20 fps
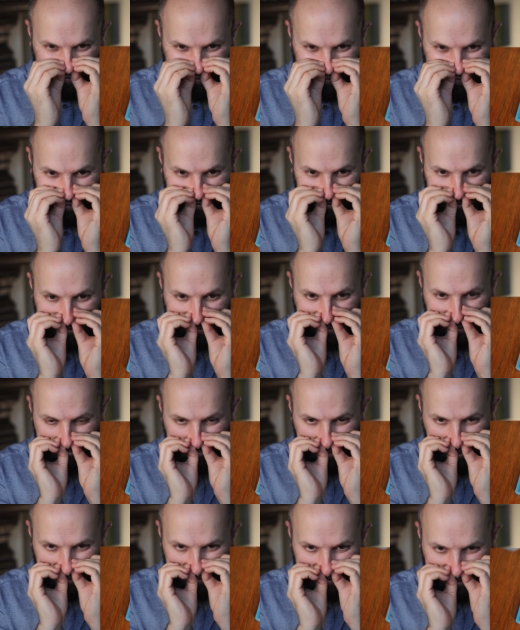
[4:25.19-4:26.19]
Again, you have to get it
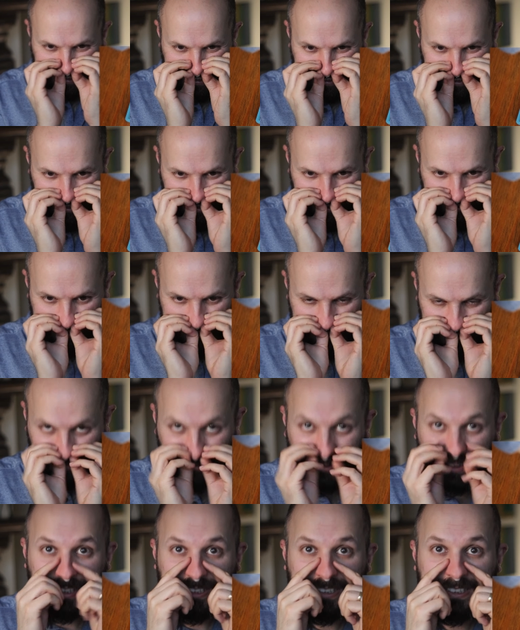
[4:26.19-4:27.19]
past that cartilage,
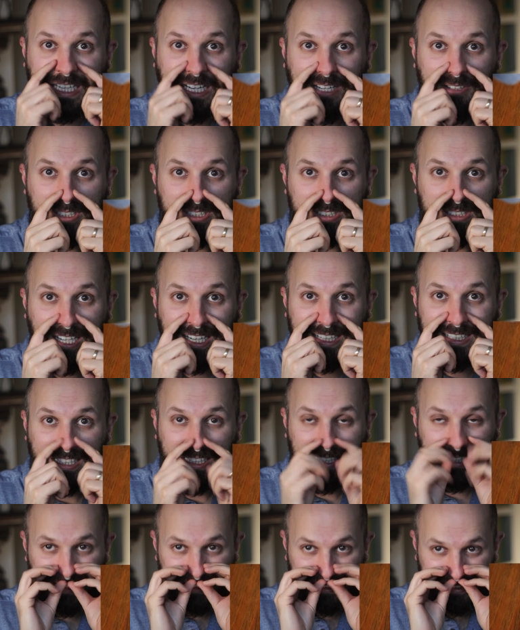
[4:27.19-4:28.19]
which is down the side
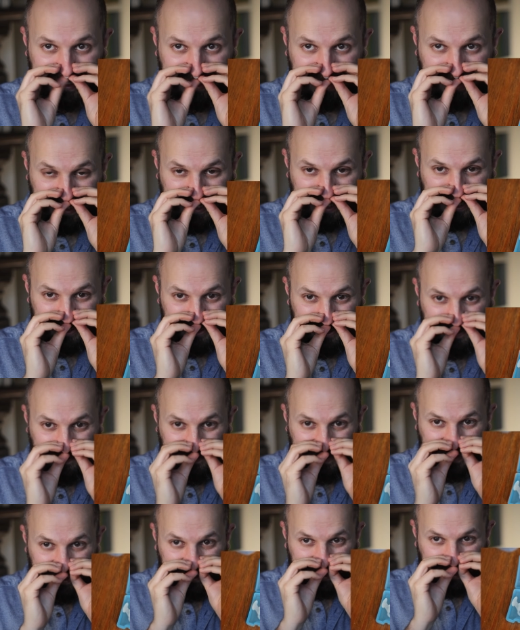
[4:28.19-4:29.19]
here, and you'll
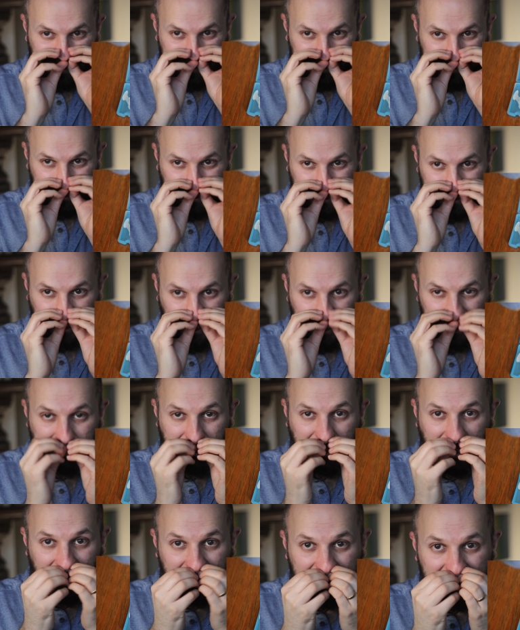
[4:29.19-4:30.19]
feel that it just goes
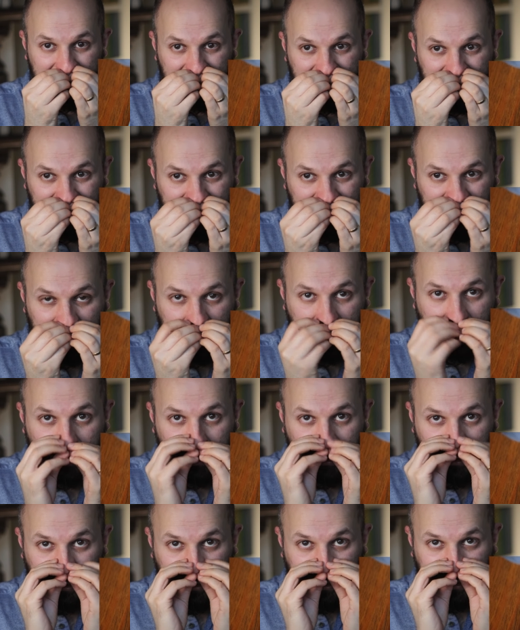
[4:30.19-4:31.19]
past,
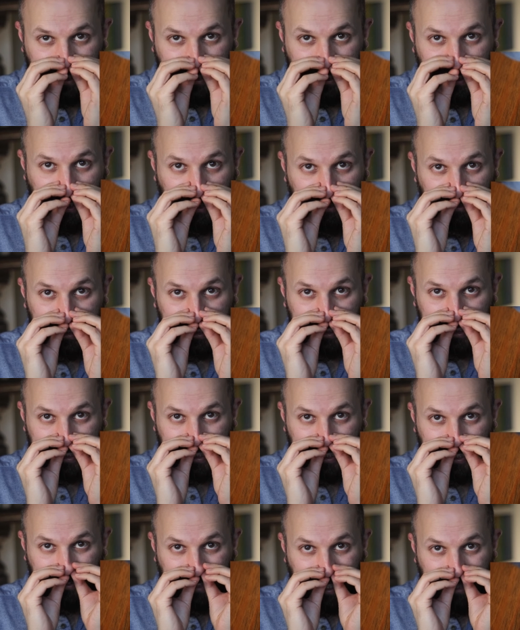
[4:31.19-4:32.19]
and once it's
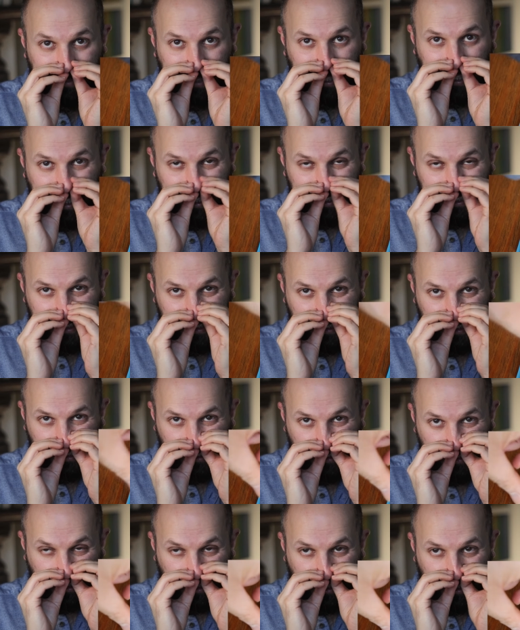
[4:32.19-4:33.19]
in the right place,
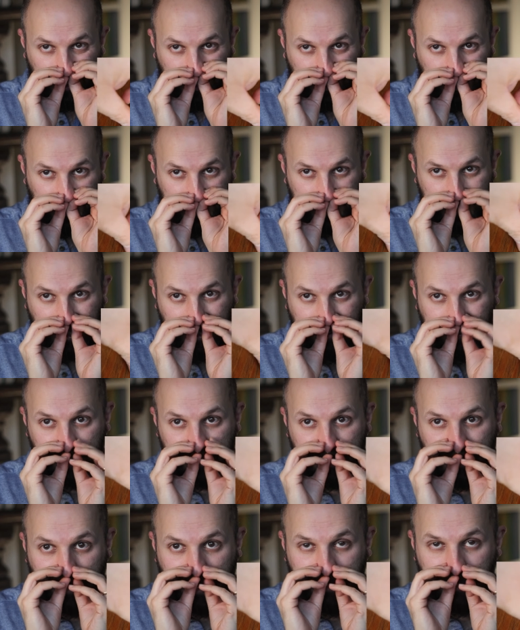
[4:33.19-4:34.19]
it suddenly
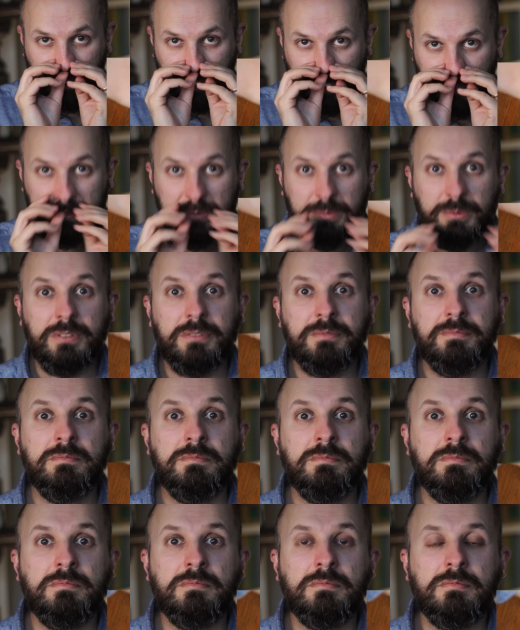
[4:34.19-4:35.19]
feels a bit more comfortable,
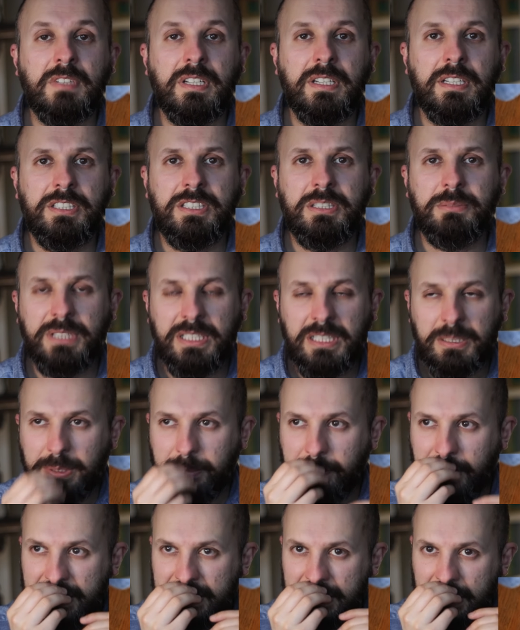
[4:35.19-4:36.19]
and you can breathe a bit
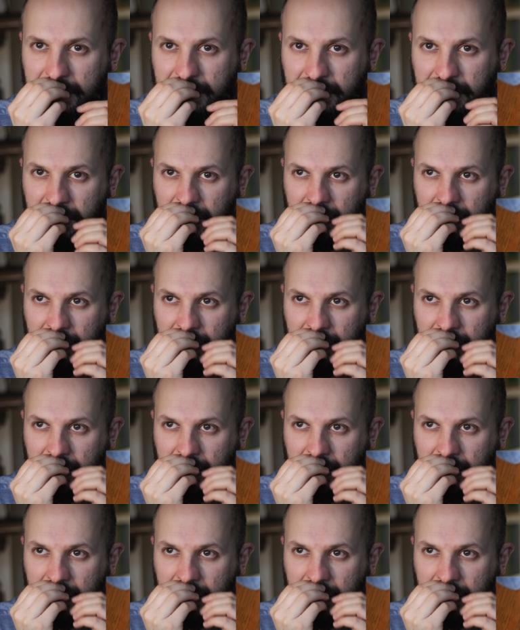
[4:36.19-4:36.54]
better.